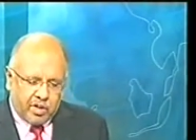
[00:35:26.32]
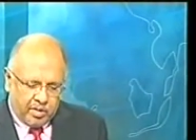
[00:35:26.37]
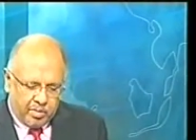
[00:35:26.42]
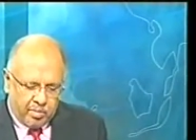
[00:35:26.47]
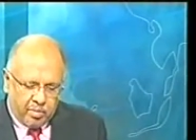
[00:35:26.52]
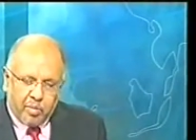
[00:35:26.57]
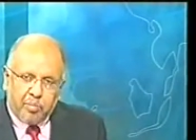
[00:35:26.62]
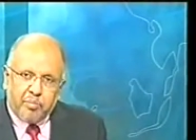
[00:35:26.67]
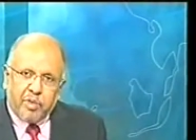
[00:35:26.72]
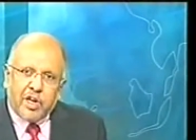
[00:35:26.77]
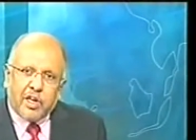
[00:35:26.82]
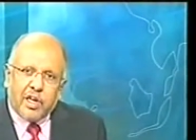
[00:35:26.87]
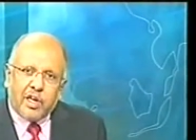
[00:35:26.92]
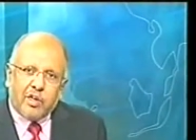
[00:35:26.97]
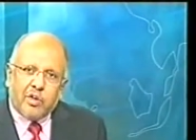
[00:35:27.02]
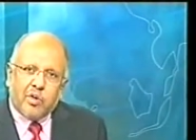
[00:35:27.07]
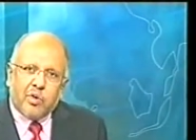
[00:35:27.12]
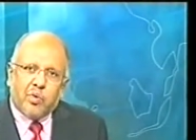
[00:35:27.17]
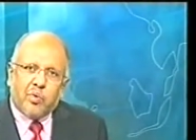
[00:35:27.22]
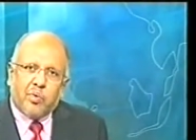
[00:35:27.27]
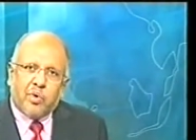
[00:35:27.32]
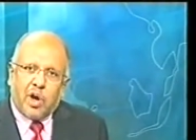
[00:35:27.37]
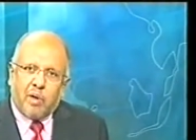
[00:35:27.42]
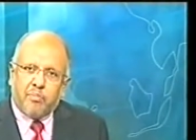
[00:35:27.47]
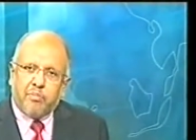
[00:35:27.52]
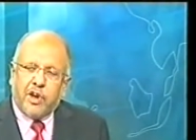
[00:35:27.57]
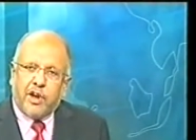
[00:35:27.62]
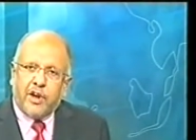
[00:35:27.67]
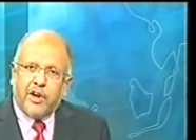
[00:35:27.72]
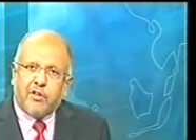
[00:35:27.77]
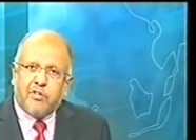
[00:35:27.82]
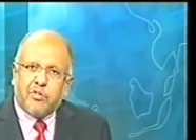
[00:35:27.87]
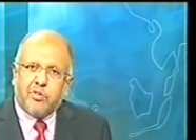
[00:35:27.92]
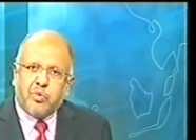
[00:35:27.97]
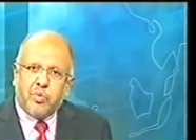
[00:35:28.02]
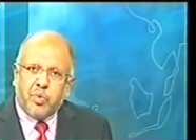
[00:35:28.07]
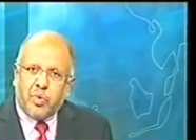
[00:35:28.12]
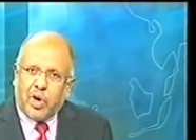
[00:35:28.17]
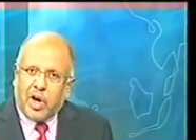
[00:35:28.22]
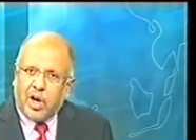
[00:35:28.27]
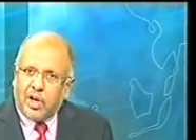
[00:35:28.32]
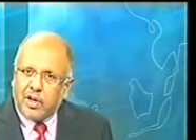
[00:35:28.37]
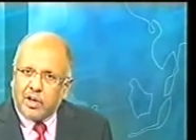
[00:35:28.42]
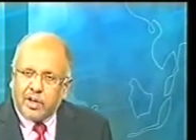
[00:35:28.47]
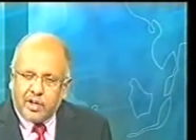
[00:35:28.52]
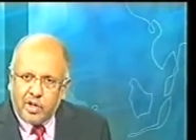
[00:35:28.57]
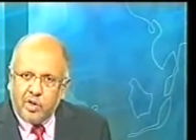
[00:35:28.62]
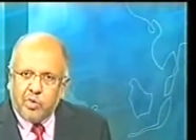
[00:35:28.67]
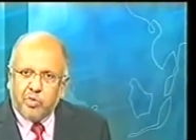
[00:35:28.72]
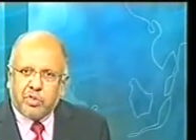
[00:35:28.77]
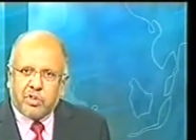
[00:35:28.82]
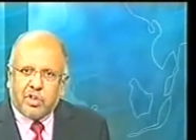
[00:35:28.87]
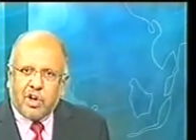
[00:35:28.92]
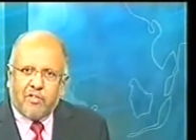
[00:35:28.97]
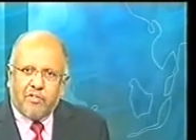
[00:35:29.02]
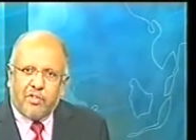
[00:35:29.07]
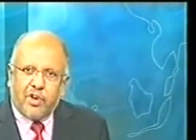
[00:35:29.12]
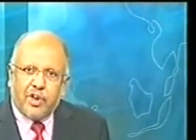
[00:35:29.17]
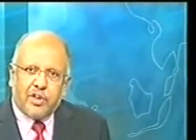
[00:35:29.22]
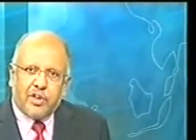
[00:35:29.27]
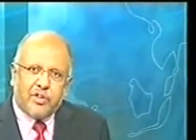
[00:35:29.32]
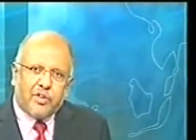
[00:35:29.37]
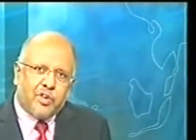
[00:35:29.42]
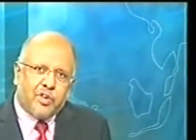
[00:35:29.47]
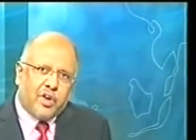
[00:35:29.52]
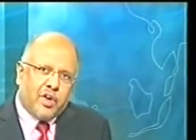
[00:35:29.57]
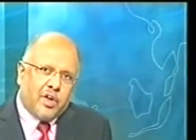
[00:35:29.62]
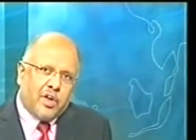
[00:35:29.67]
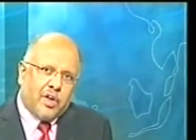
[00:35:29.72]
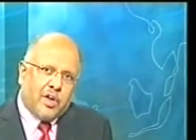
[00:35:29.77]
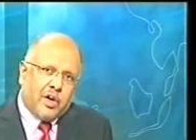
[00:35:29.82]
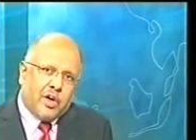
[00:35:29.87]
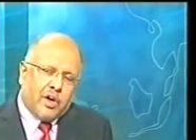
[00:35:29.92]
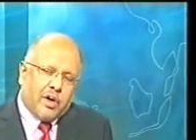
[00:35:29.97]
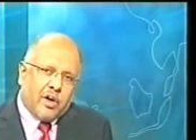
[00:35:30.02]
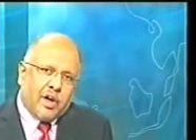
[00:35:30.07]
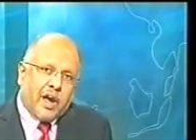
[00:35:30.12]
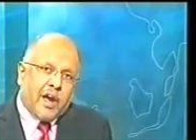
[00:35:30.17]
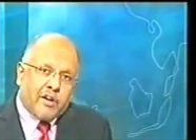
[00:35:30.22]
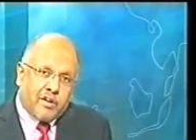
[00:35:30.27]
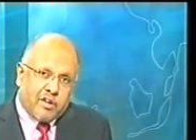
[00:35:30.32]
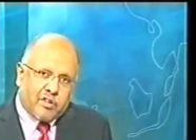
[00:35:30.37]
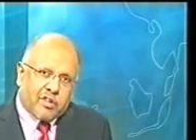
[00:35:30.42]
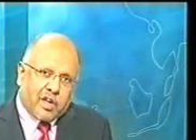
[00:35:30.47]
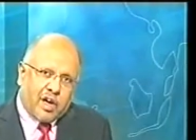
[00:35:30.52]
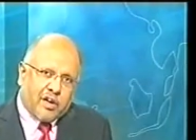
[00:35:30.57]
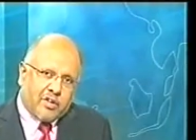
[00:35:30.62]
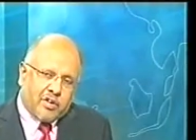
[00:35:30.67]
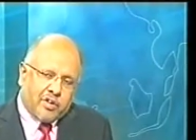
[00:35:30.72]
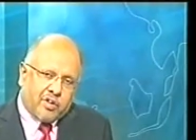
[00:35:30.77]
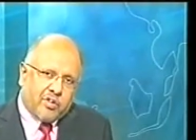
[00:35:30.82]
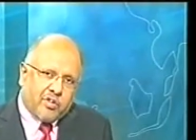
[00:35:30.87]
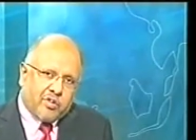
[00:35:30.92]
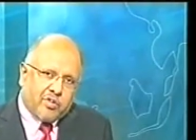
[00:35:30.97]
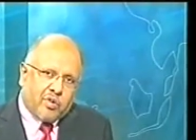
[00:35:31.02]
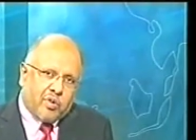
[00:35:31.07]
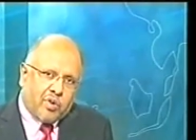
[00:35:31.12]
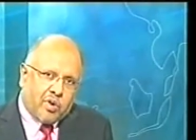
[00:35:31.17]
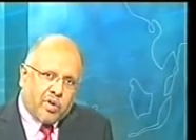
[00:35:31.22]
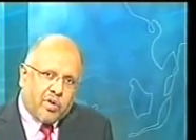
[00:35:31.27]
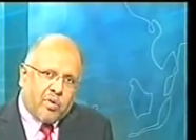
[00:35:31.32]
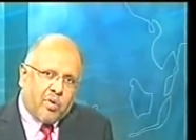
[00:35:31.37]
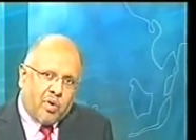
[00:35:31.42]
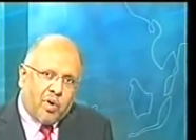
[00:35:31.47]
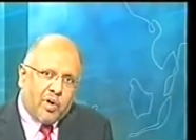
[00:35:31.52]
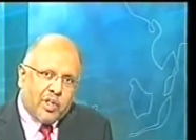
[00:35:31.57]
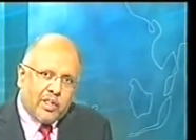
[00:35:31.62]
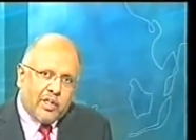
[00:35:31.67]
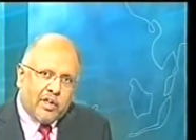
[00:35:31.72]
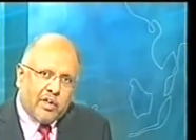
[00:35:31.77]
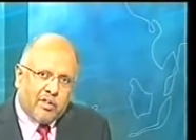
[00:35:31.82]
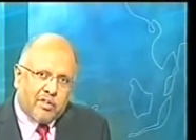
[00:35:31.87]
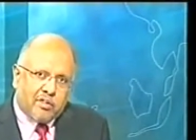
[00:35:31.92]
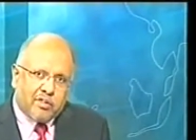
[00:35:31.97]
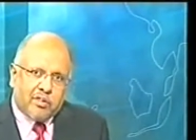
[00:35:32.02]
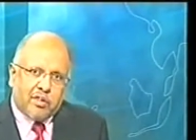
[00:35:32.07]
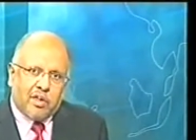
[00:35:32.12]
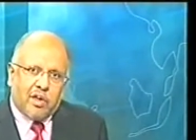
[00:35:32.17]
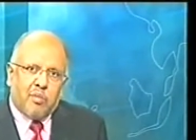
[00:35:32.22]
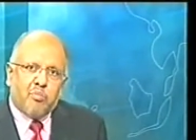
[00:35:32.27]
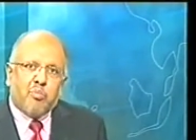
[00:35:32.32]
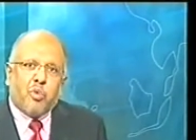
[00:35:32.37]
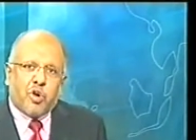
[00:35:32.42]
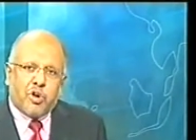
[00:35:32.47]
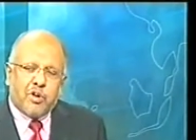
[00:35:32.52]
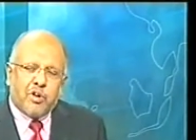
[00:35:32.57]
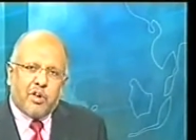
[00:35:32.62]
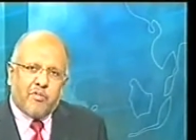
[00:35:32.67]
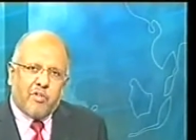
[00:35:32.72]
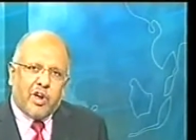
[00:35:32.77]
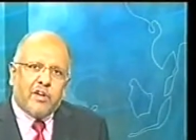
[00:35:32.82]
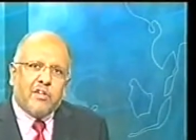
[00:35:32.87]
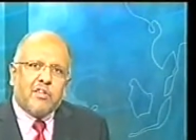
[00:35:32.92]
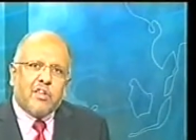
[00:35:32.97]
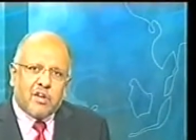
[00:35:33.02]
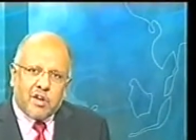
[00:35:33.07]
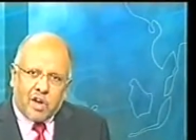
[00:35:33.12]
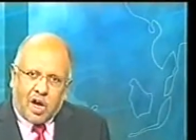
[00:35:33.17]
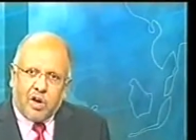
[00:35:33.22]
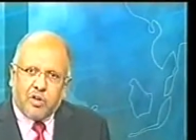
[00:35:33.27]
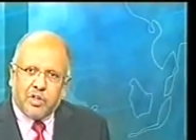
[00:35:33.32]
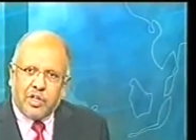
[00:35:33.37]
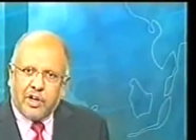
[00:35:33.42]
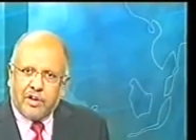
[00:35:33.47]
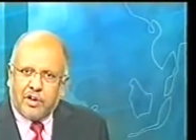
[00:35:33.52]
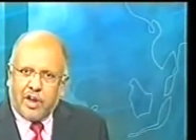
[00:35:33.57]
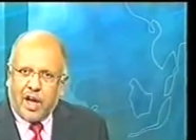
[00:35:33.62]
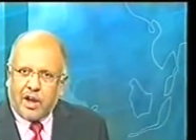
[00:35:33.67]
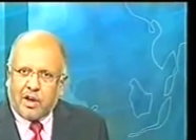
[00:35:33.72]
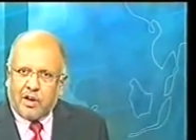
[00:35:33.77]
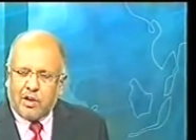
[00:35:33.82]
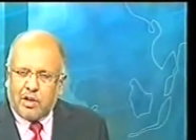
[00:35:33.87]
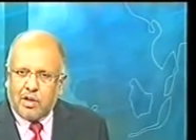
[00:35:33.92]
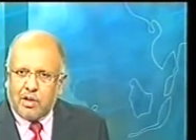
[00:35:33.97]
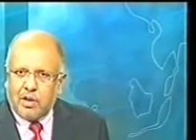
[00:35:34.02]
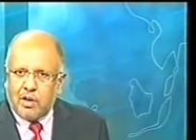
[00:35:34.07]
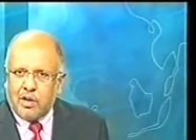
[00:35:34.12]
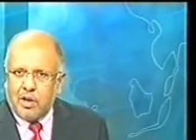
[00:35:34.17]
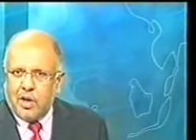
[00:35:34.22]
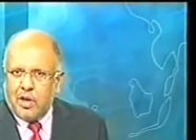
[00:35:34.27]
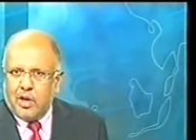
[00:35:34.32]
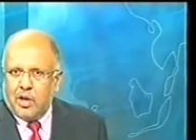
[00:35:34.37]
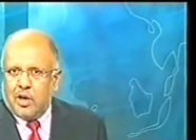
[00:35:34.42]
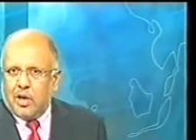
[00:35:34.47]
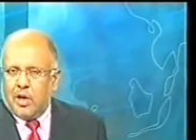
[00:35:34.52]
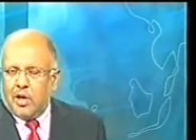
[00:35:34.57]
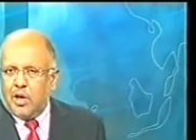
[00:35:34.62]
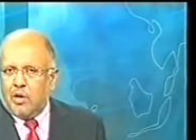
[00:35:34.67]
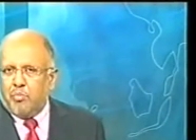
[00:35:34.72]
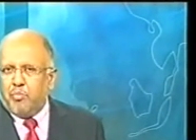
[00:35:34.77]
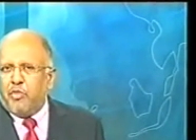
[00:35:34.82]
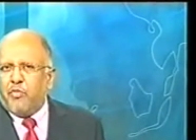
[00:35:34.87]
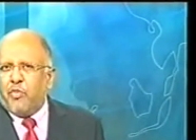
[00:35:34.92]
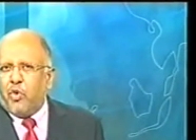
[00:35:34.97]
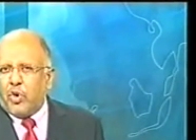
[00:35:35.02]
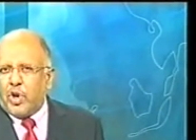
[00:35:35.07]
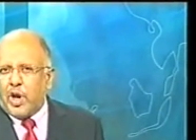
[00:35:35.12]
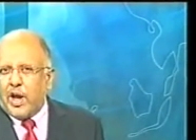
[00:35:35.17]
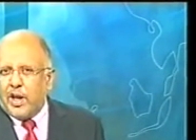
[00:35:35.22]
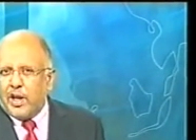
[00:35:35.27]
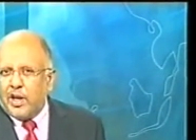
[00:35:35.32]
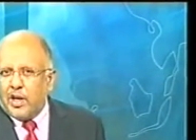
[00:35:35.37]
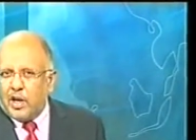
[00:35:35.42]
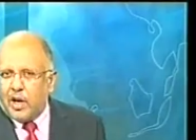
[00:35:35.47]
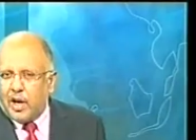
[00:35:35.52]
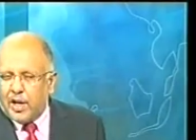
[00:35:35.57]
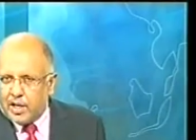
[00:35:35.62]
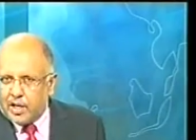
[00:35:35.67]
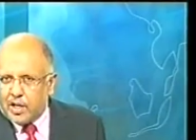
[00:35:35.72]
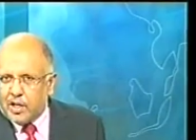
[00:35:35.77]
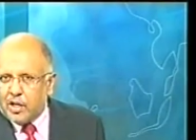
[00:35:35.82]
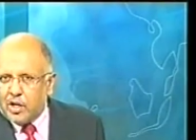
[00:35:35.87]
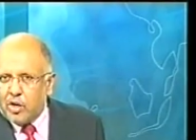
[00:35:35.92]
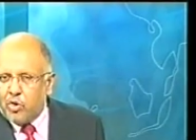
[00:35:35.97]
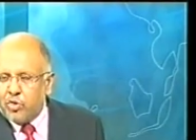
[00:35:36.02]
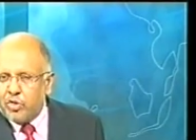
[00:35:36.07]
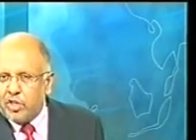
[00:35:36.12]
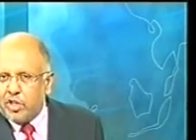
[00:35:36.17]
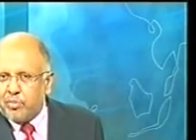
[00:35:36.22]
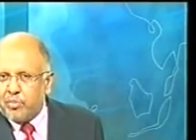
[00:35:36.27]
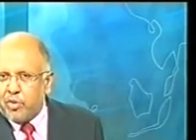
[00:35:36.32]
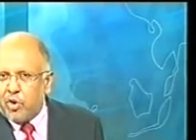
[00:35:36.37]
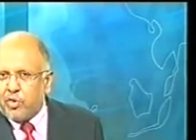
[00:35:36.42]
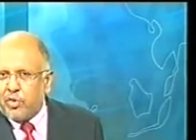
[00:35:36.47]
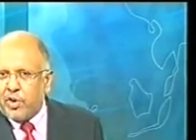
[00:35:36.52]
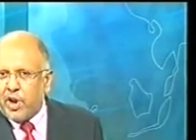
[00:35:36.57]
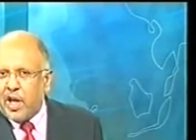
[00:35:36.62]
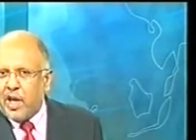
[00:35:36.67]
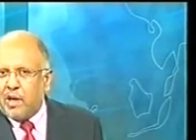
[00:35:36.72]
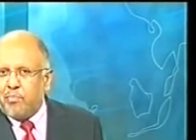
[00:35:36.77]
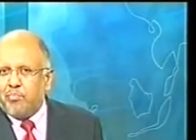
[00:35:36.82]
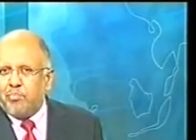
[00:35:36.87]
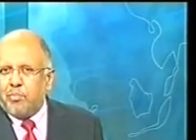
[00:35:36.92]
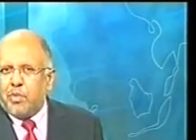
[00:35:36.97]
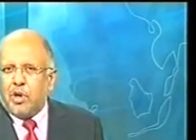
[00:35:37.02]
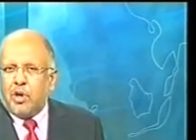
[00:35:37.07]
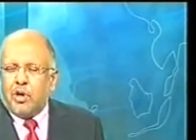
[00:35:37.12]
bringing you updates through our news coverage and discussions on all these important events and how they are tackled. Before I conclude this program,